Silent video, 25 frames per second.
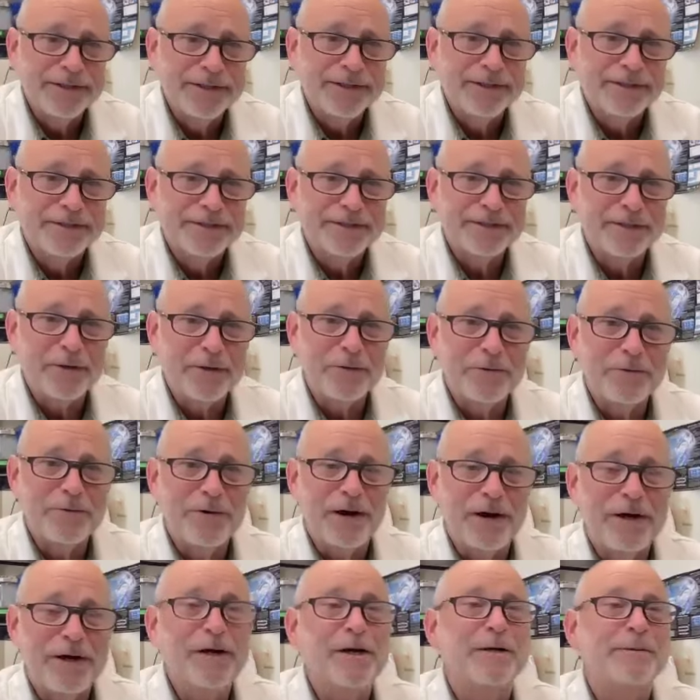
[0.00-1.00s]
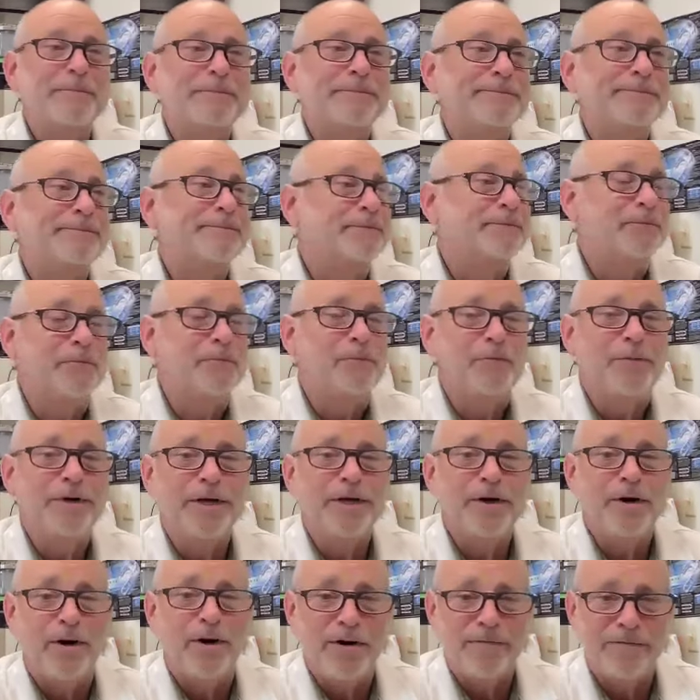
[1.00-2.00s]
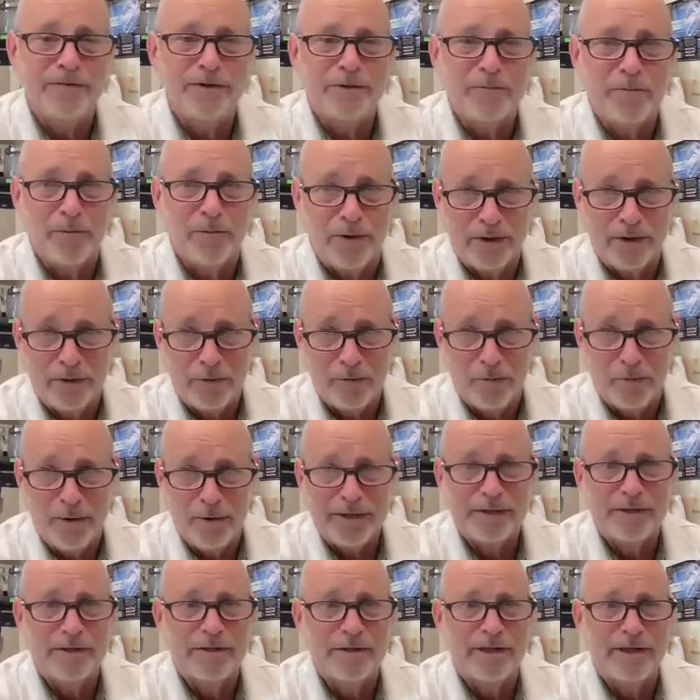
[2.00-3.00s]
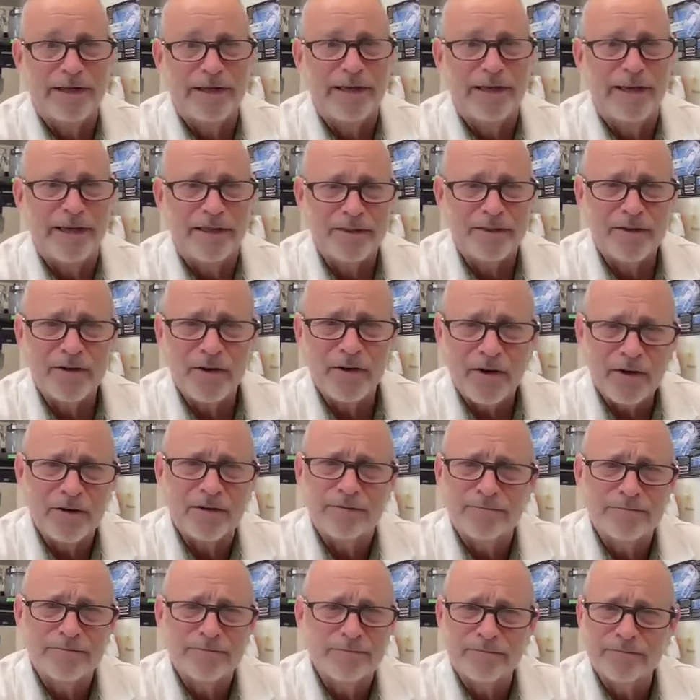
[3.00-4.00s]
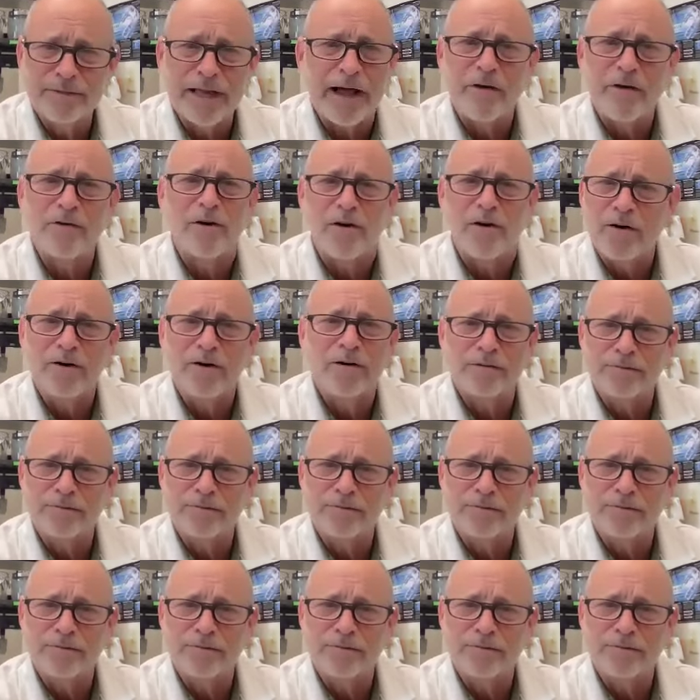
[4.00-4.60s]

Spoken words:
So we often work with ethanol, alcohol.